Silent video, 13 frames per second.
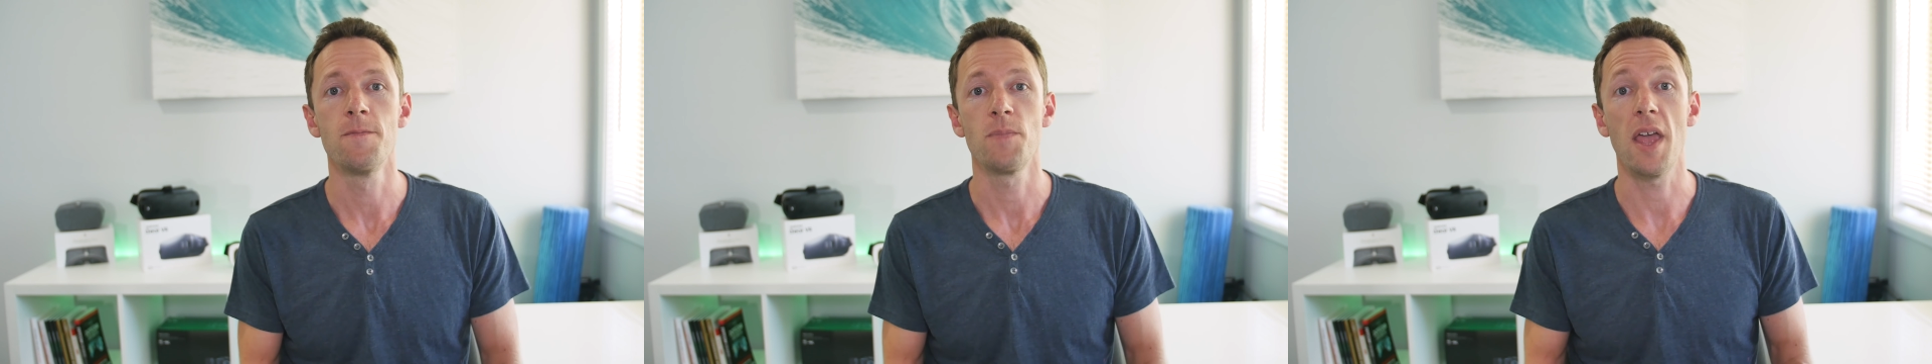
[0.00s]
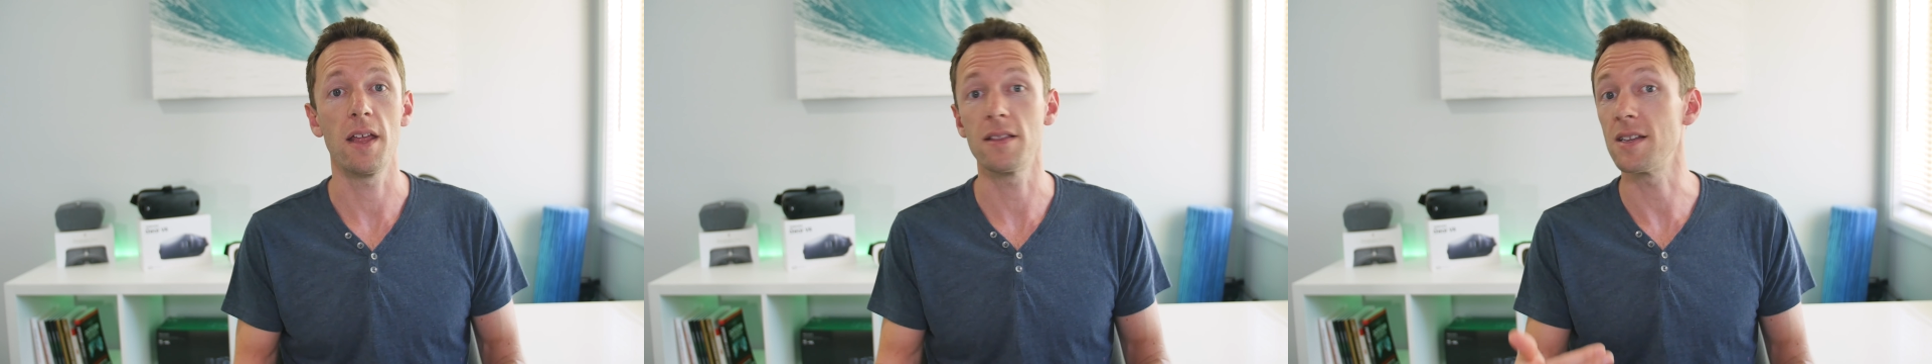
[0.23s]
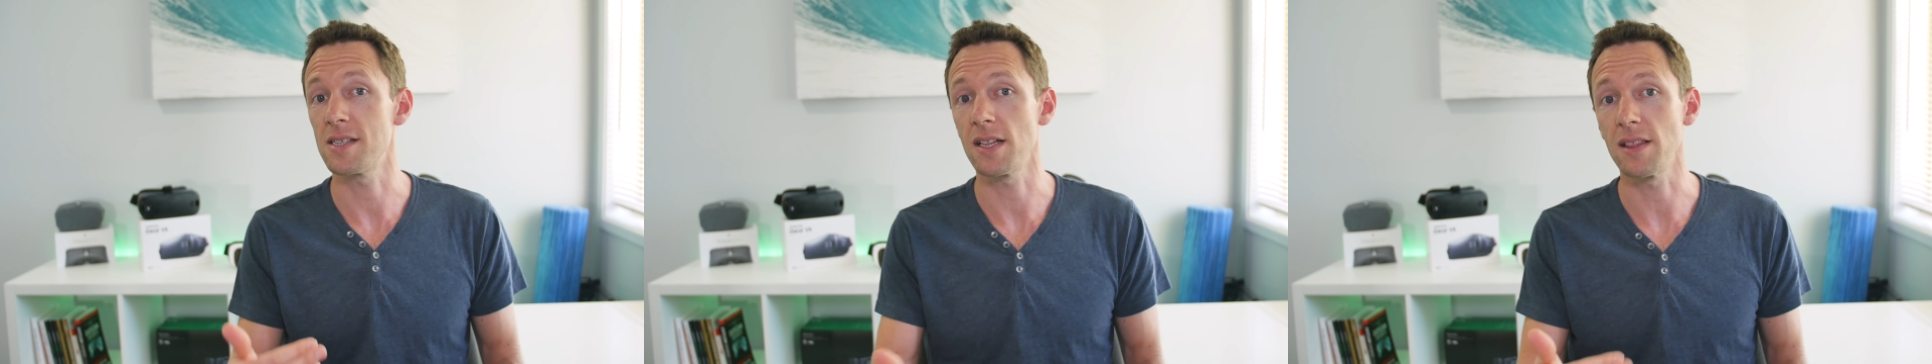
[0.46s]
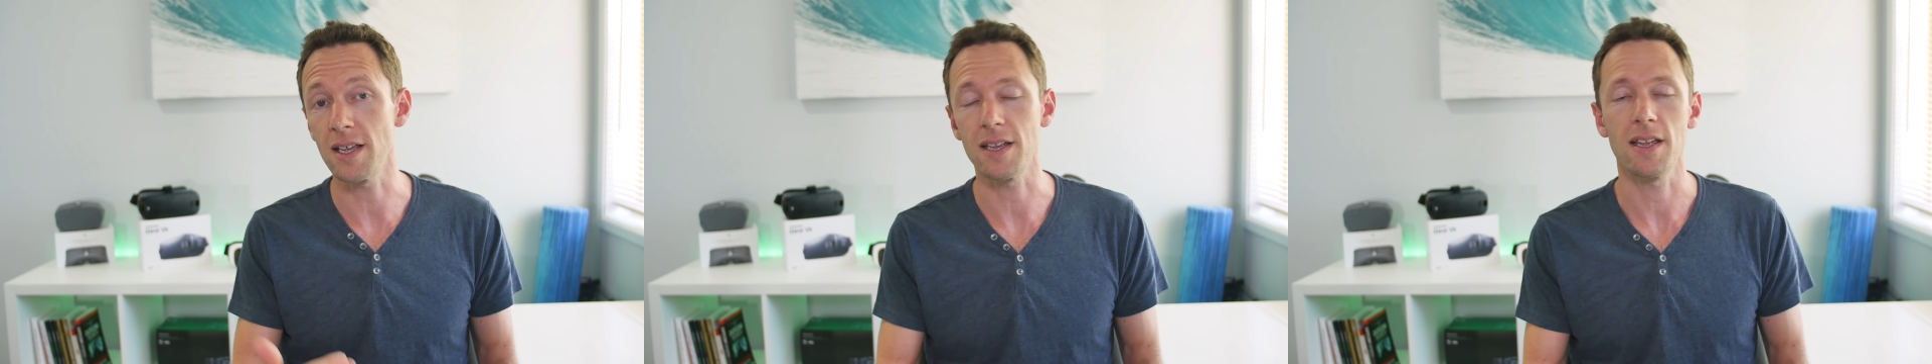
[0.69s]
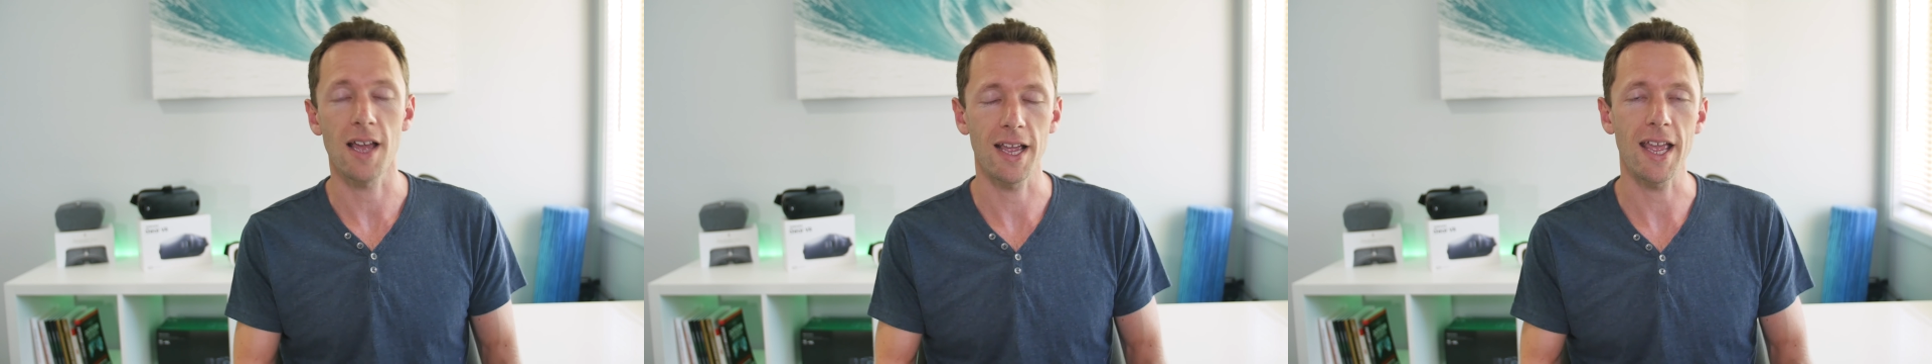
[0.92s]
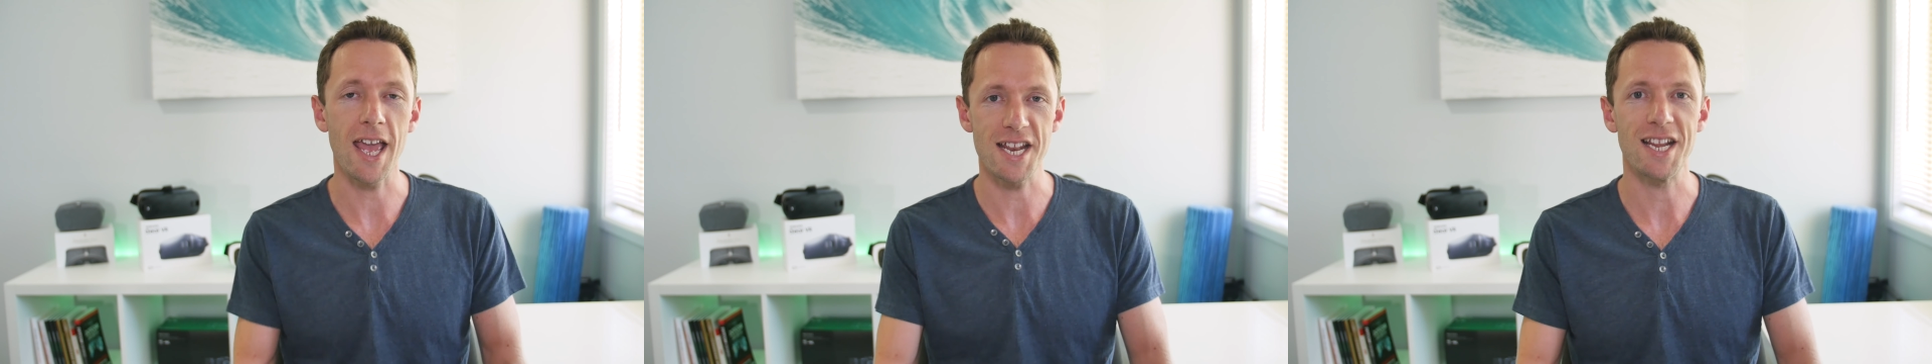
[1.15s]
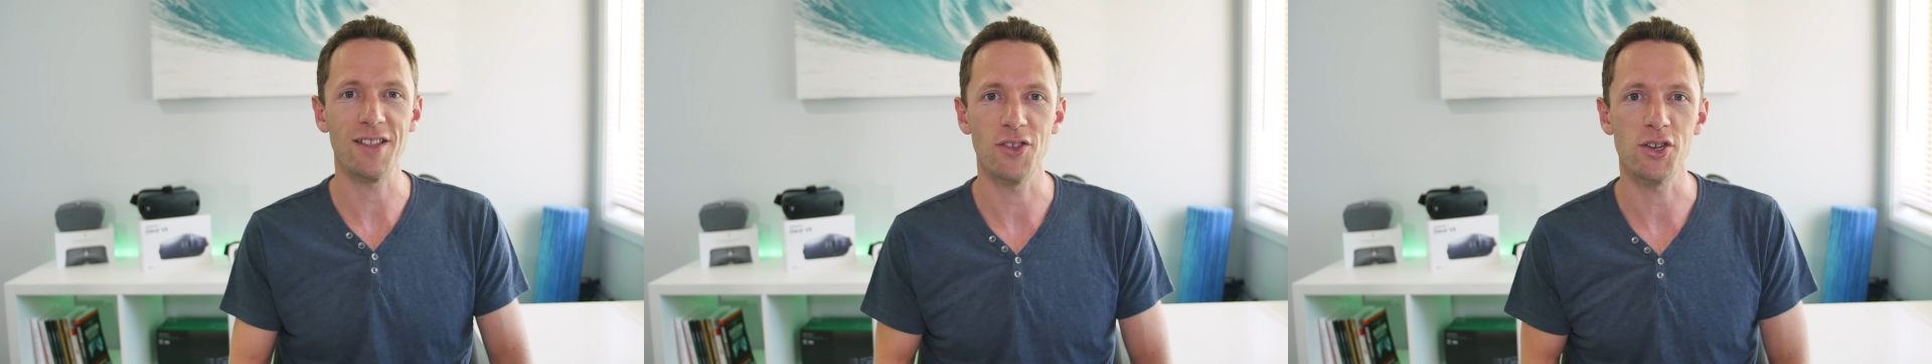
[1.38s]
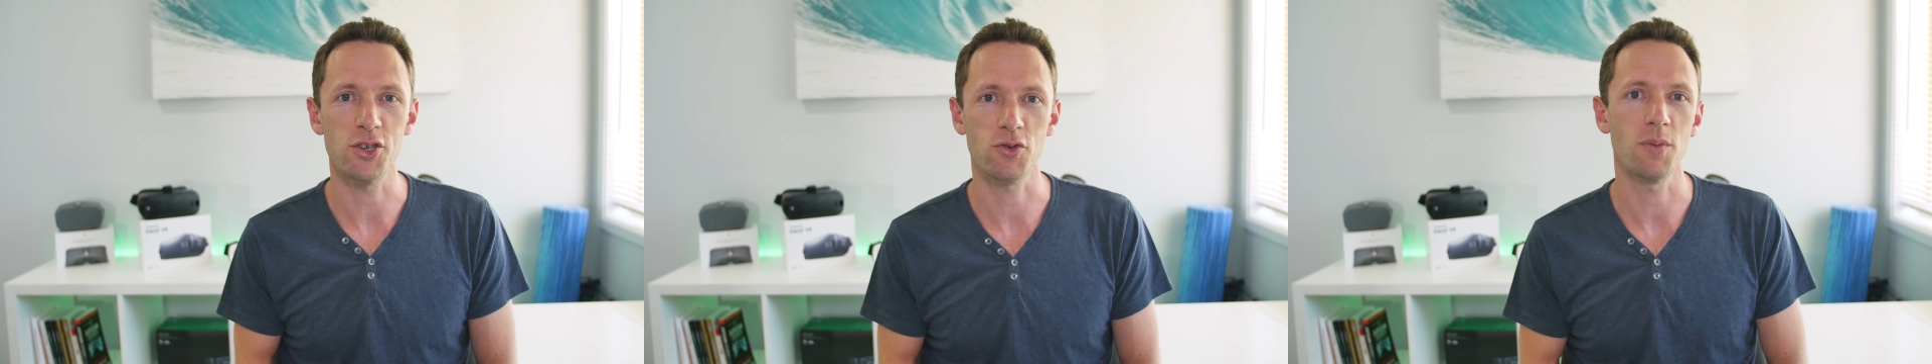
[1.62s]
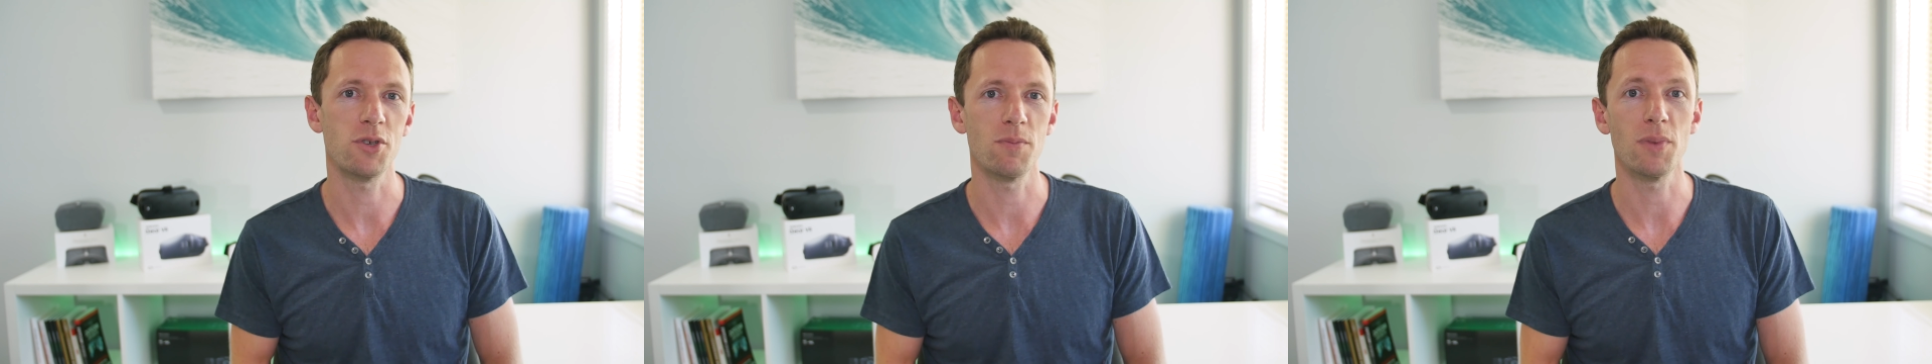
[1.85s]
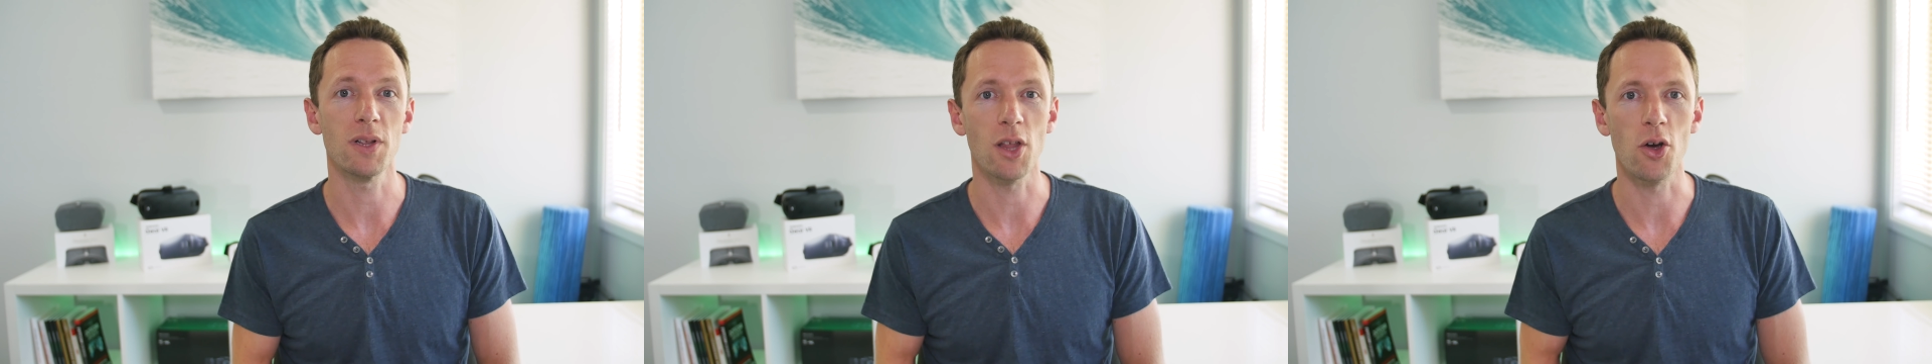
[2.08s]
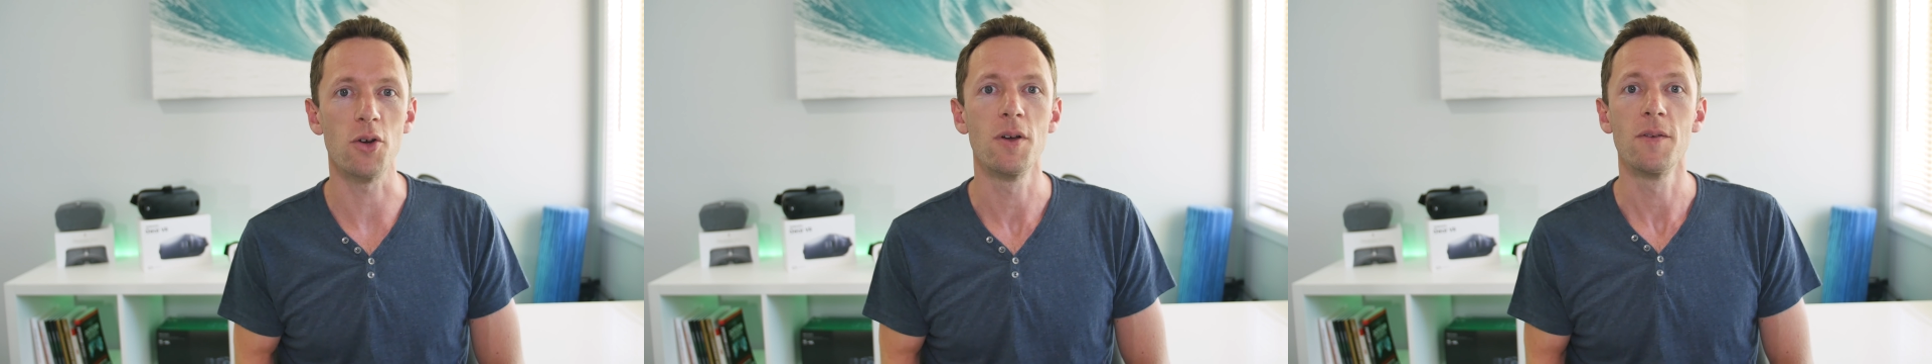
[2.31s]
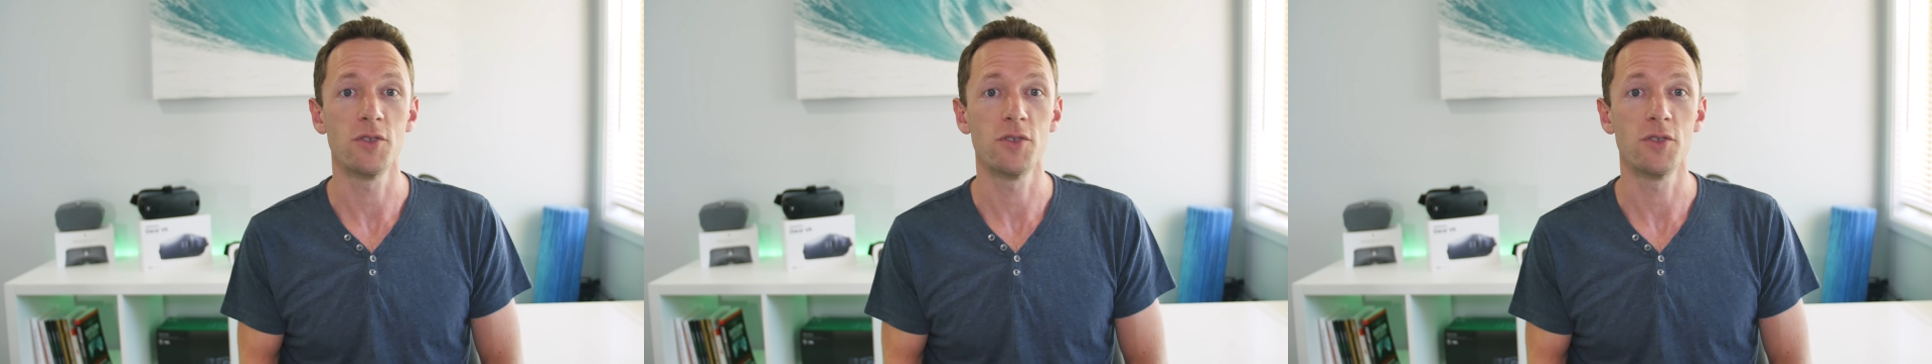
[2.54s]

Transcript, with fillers: and there's a link again in the description below